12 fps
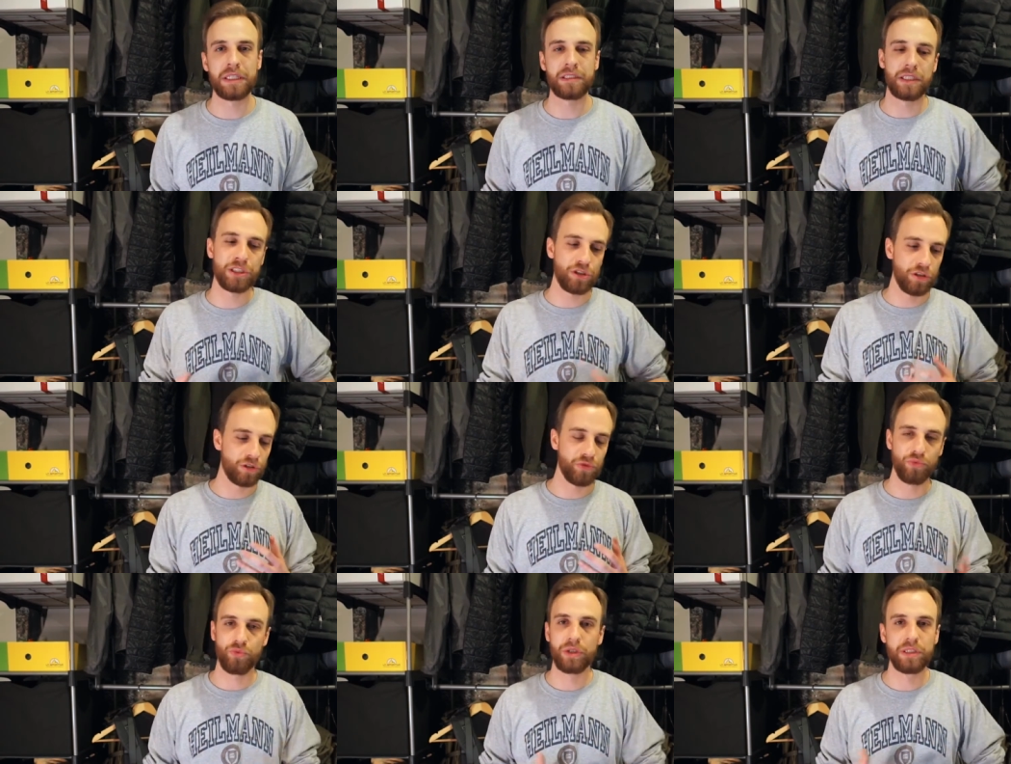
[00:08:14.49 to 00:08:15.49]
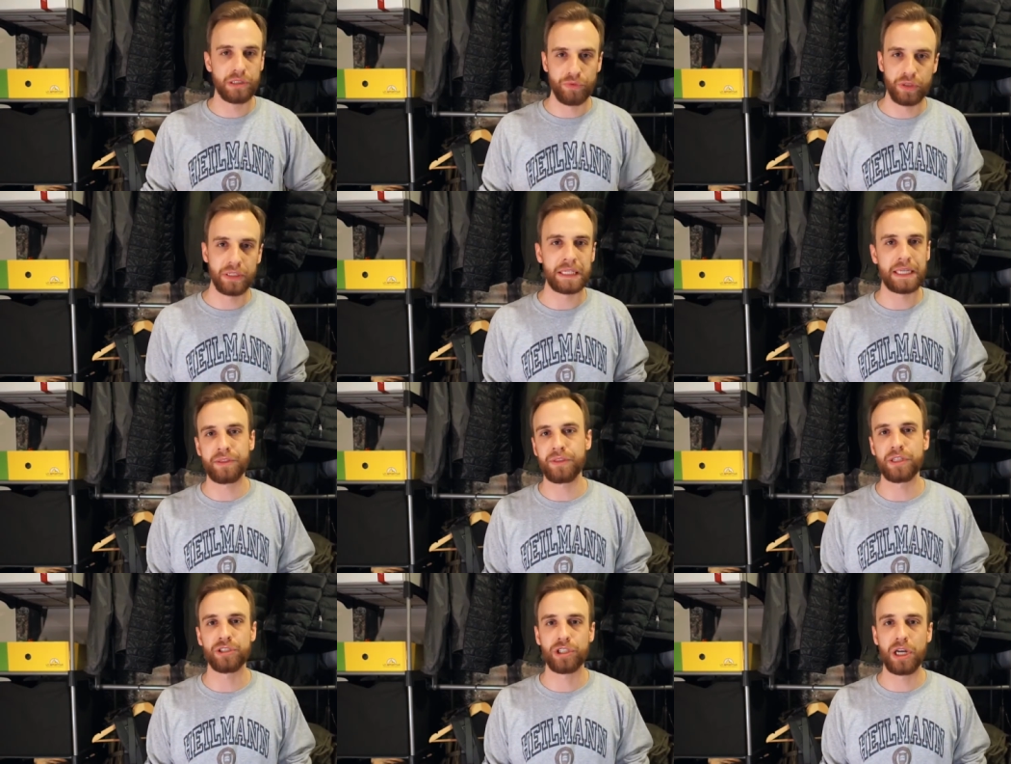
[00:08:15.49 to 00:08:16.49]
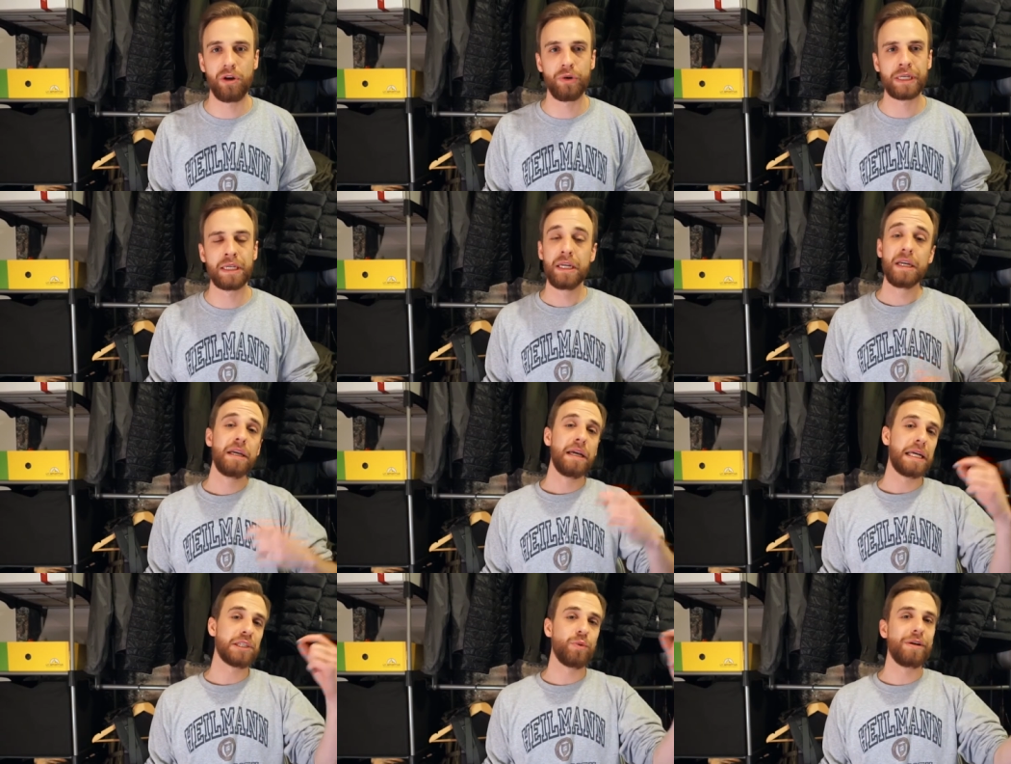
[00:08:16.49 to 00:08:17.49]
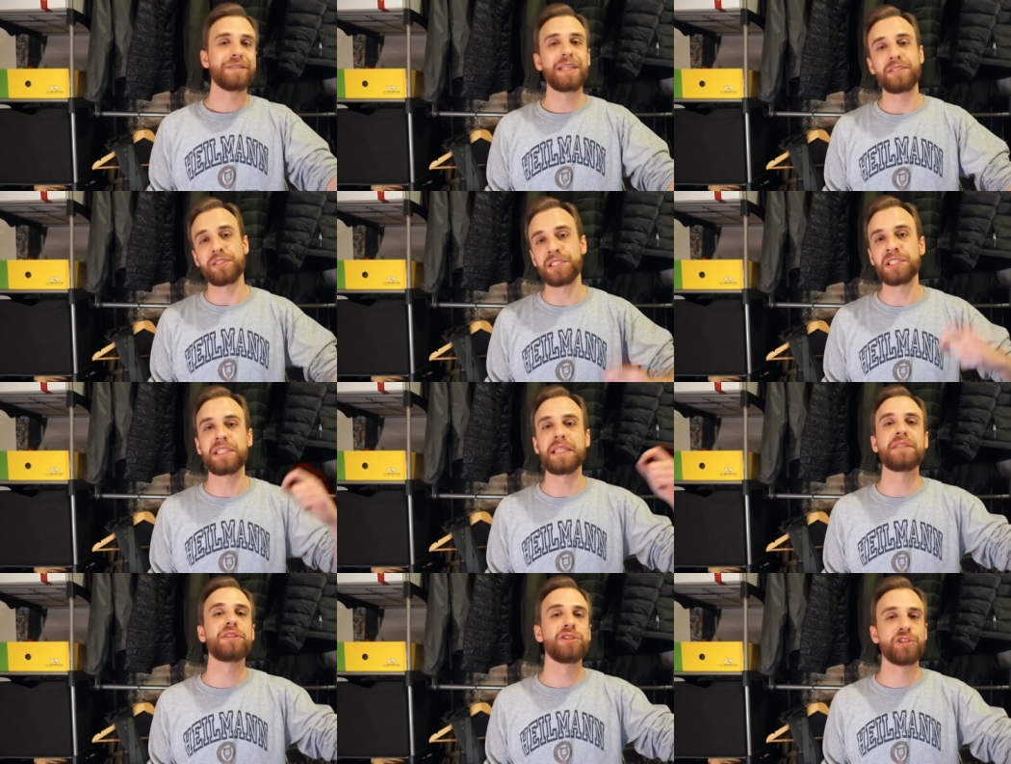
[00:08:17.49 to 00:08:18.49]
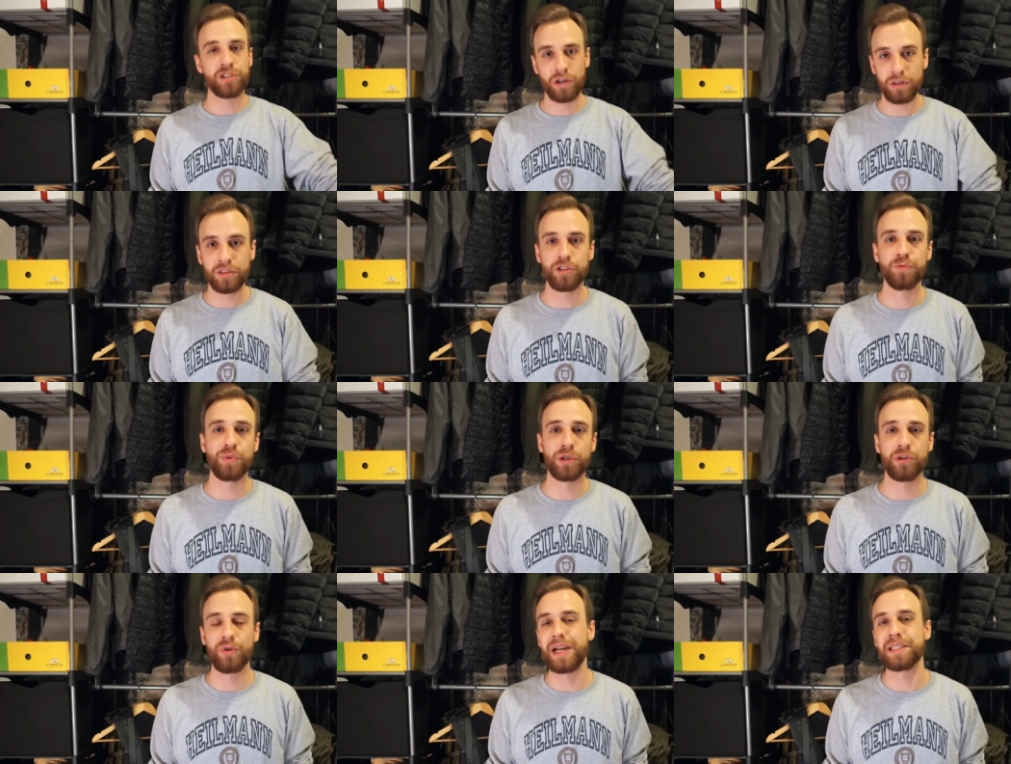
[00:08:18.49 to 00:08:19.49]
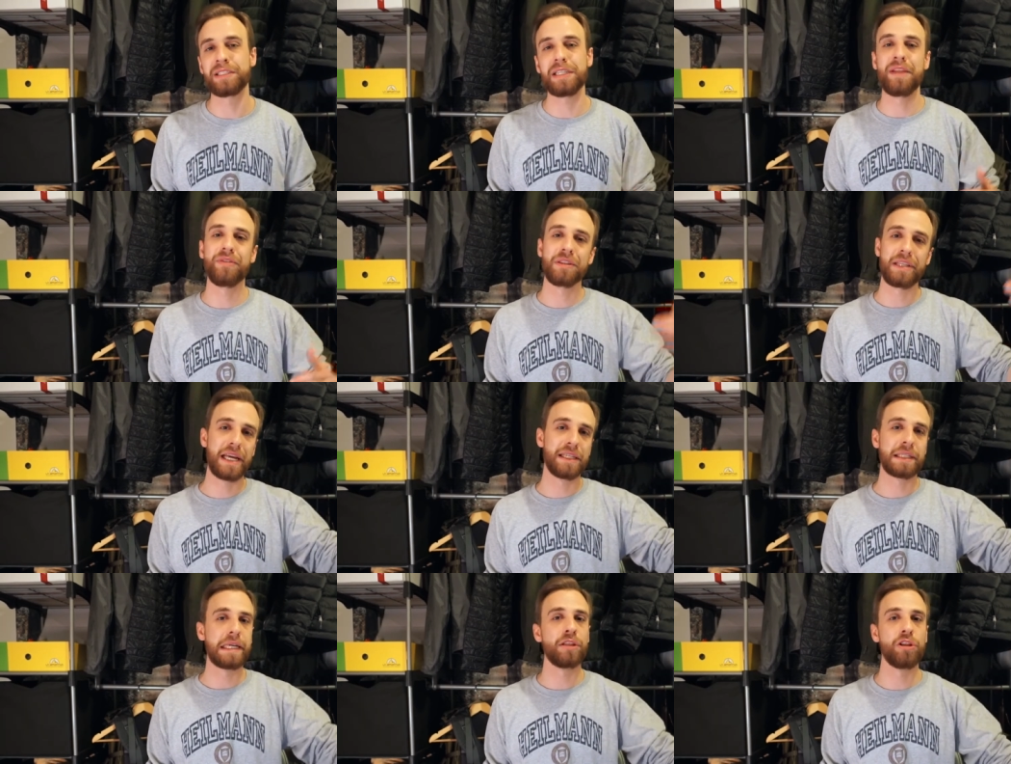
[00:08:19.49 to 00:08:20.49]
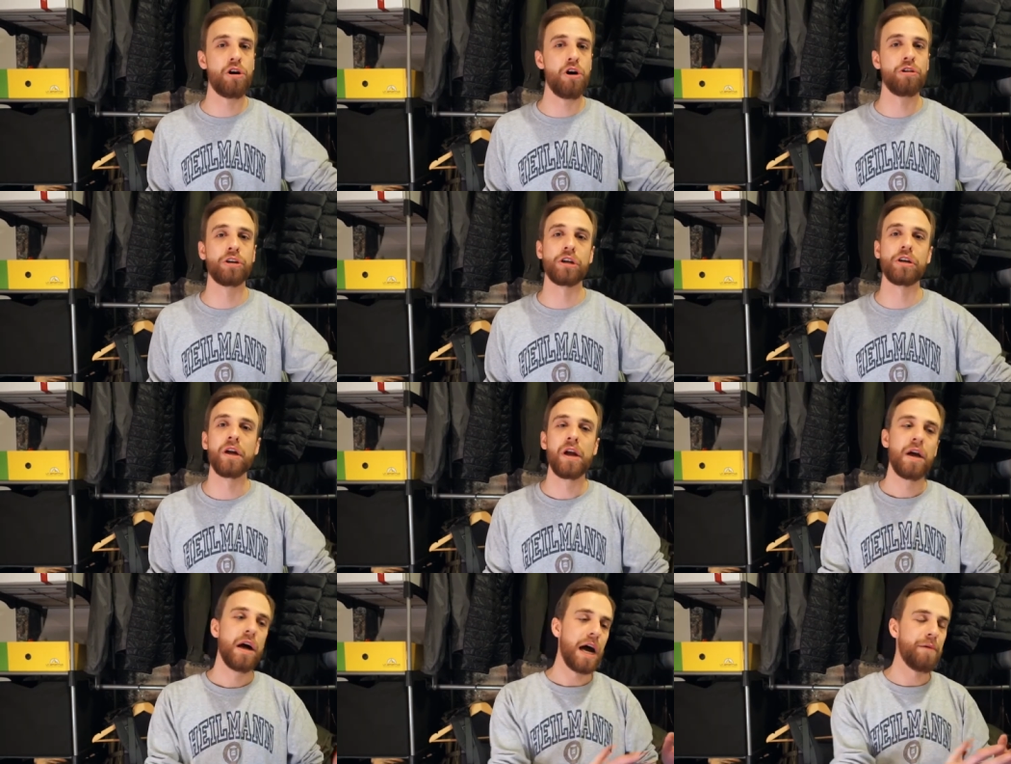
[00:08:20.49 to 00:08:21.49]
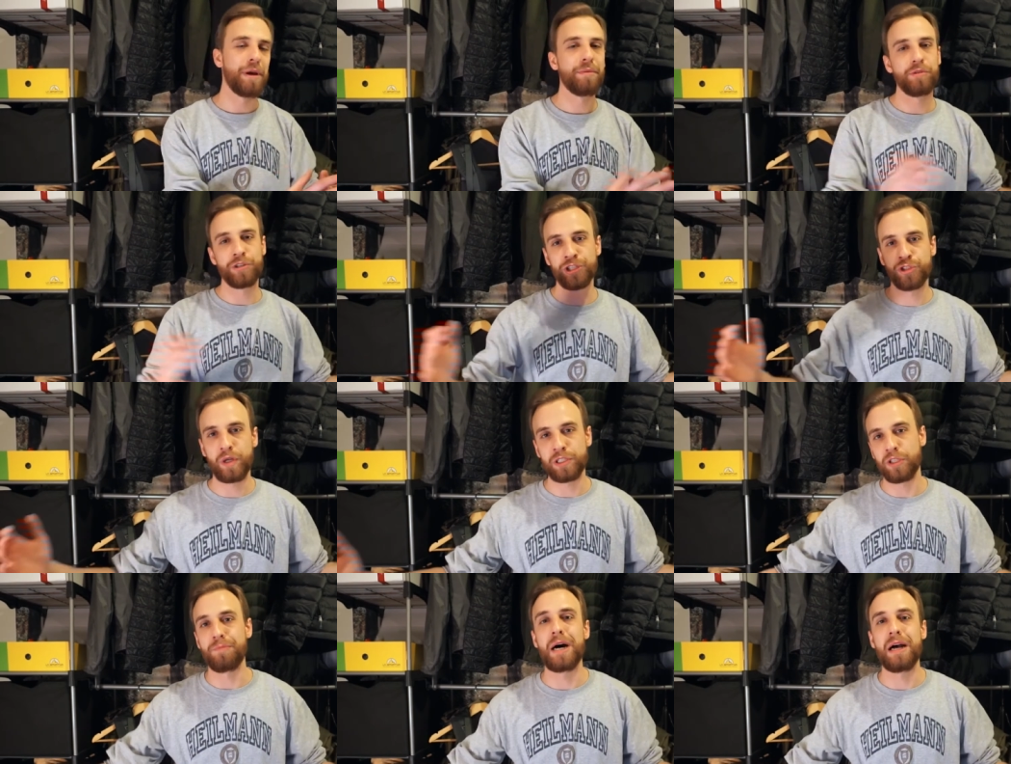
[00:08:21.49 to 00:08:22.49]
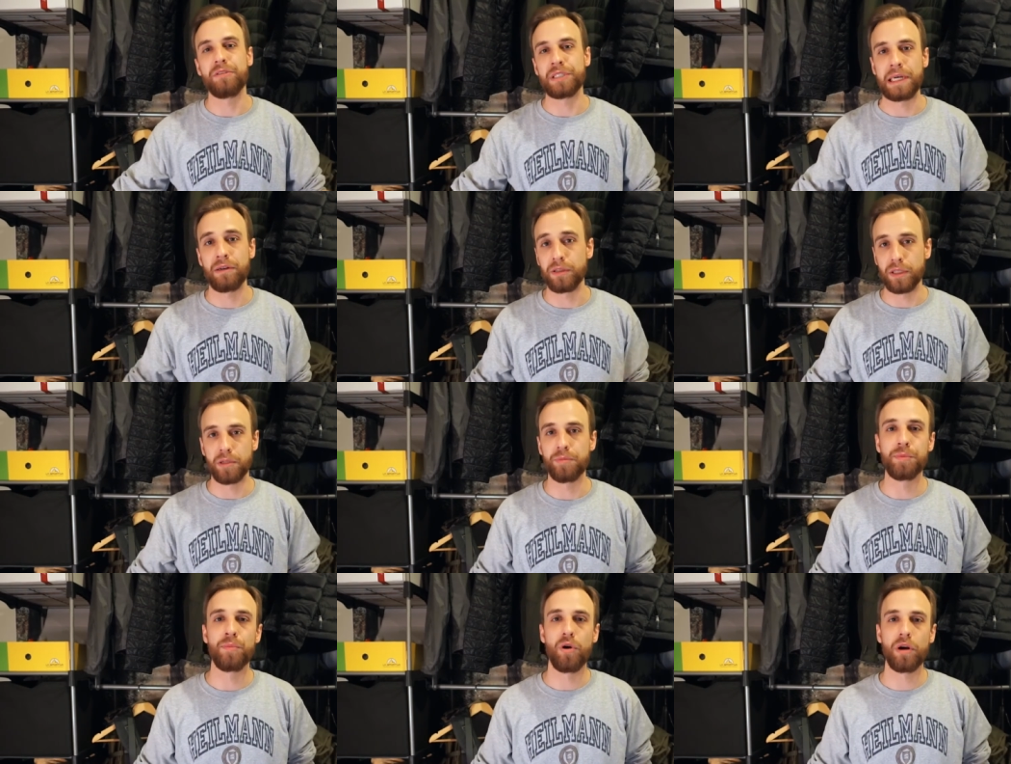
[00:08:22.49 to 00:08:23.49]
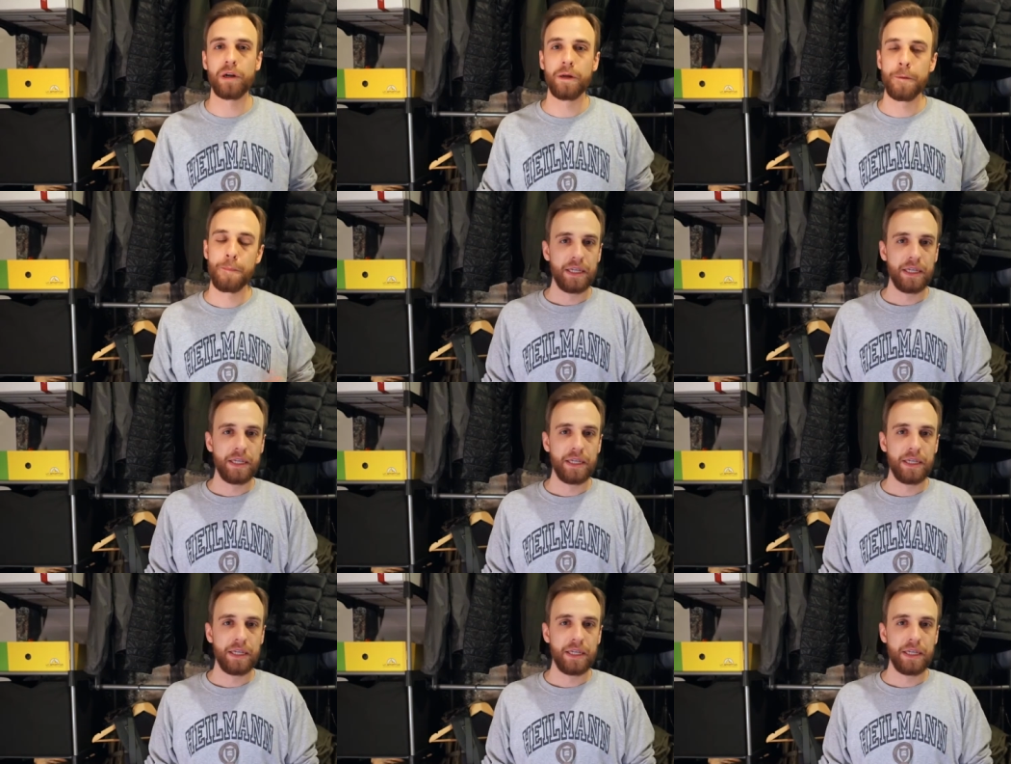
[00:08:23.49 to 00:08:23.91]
As I start to really, really get things going, as well as as the seasons start to progress and the days get longer, I'm able to stretch the miles out a little bit more.